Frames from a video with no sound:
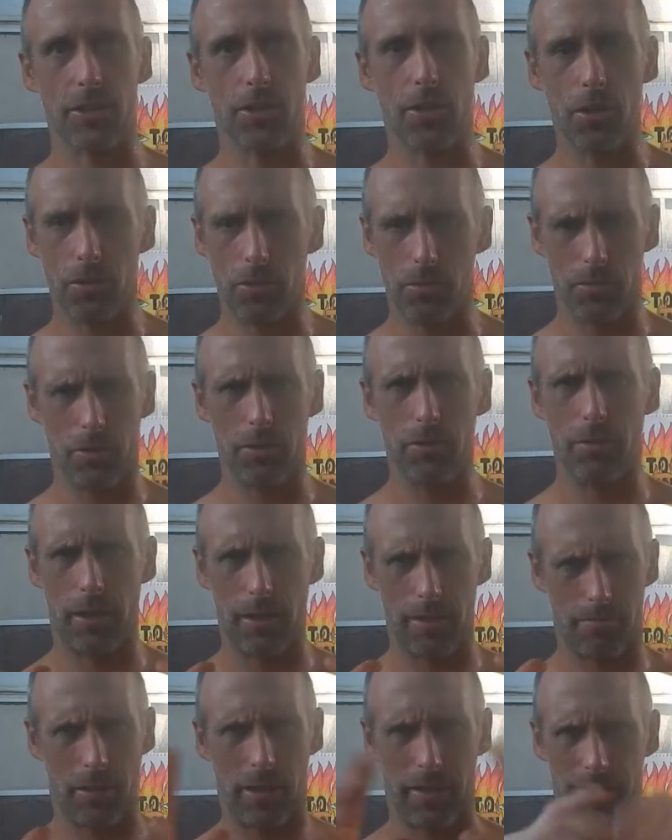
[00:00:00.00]
You know,
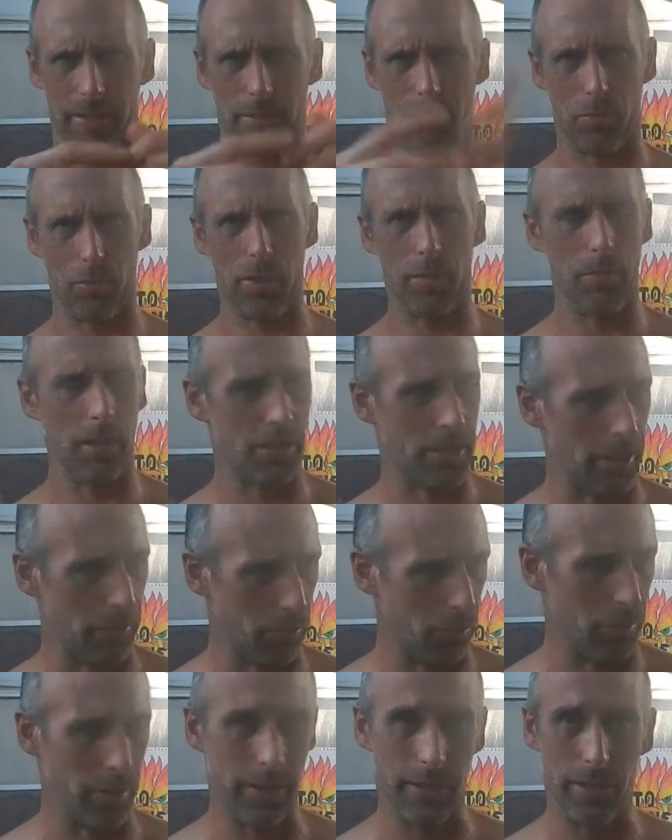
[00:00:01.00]
I think pretty much
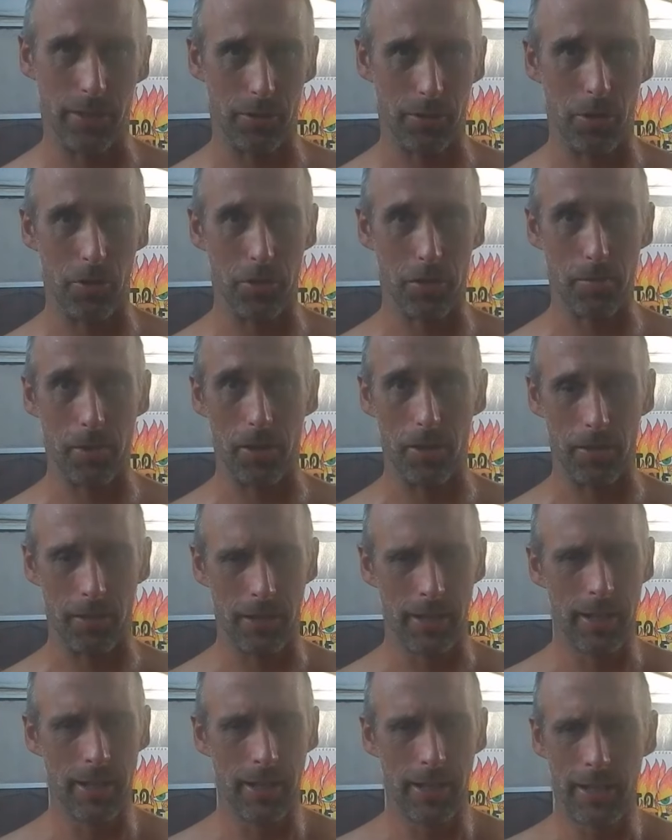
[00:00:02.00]
everyone here knows about
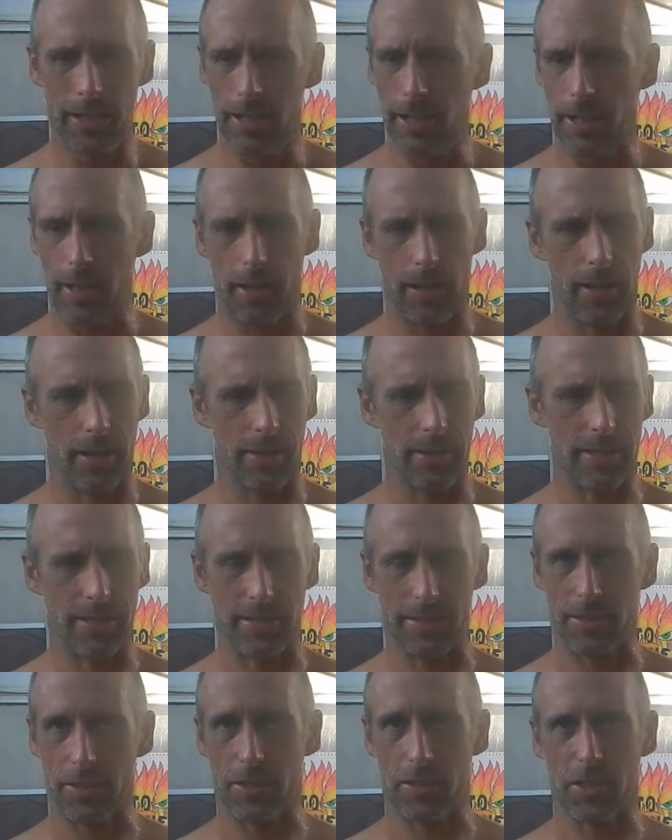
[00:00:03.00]
uh,
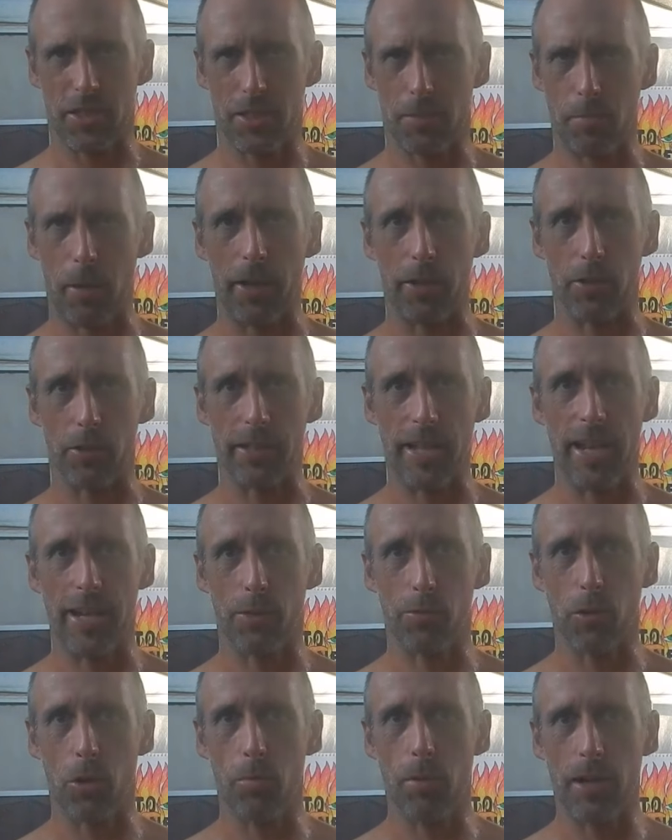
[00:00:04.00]
these like spider
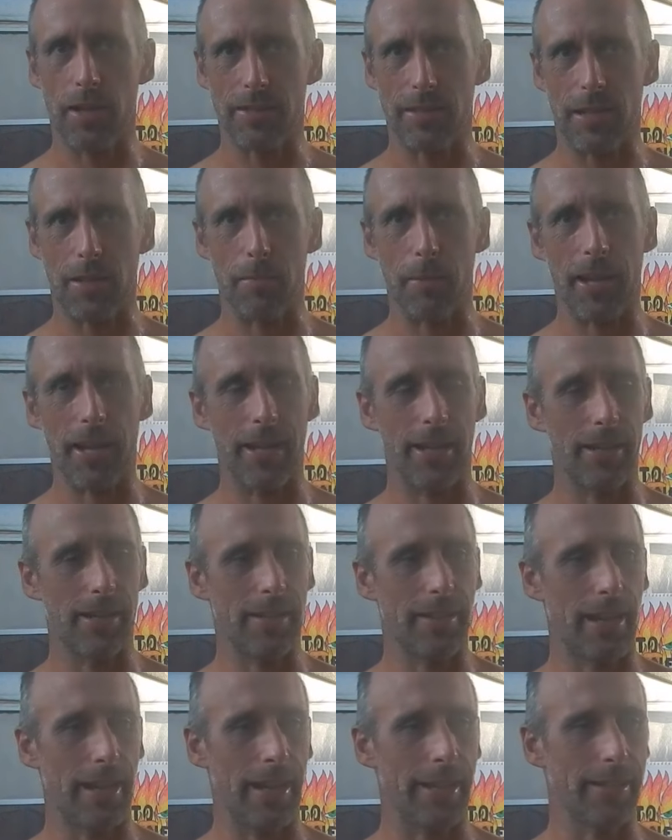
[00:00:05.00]
tank robots I
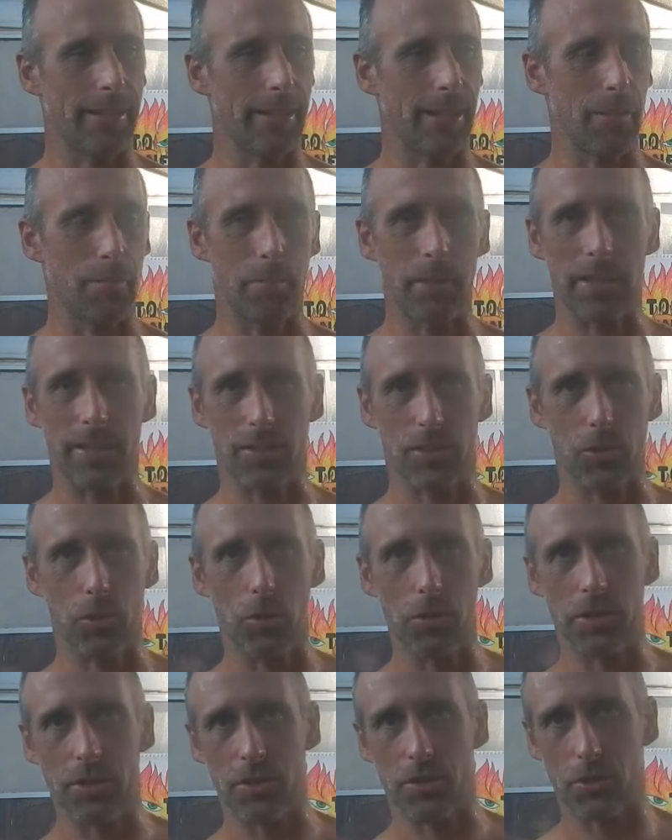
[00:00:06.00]
made that ended up being
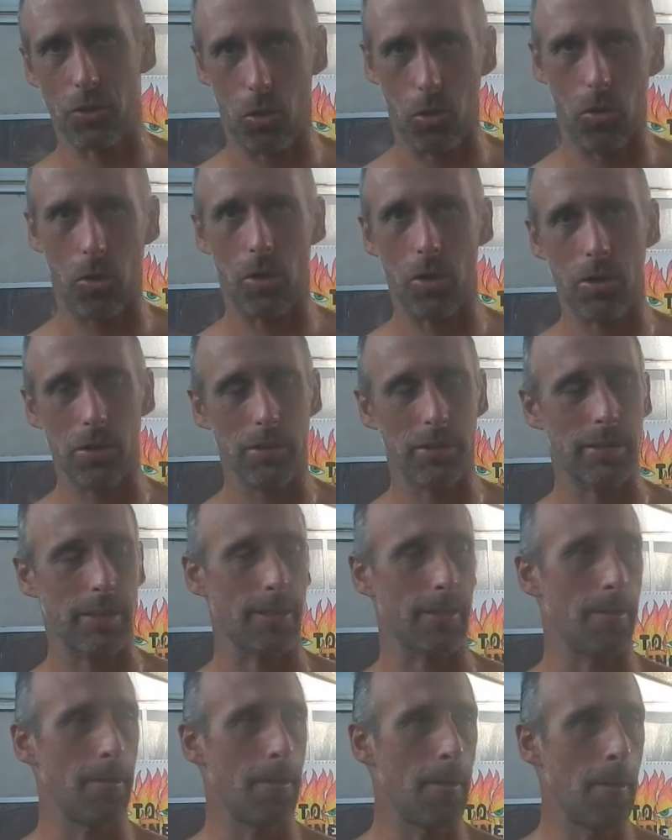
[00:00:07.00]
sold in stores,
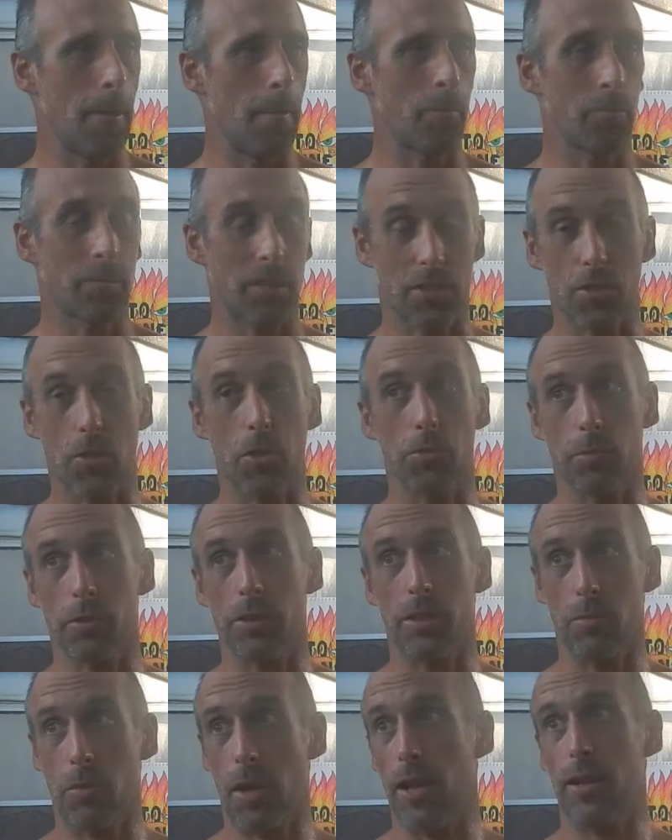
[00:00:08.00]
and they sold
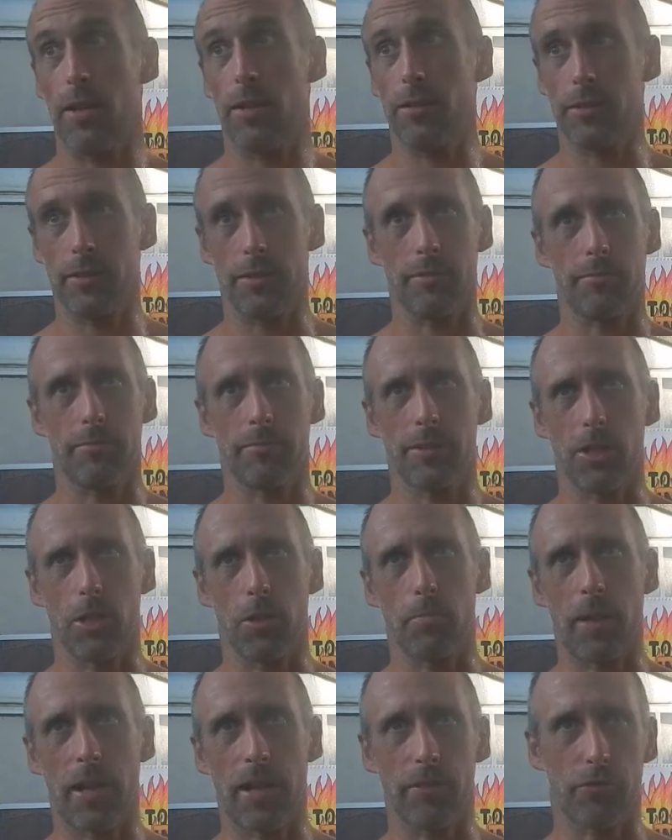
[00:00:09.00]
really well, and you
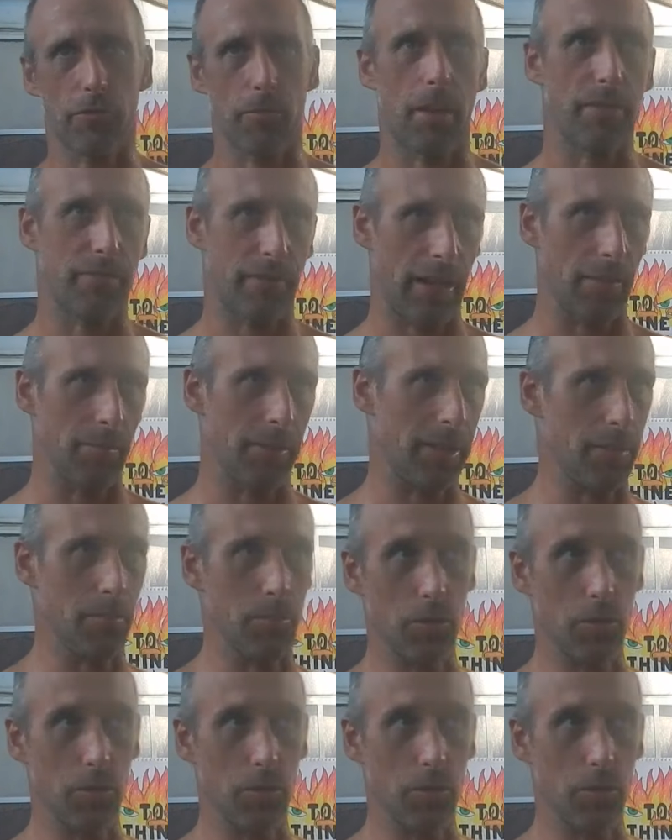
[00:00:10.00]
know, paid for my family to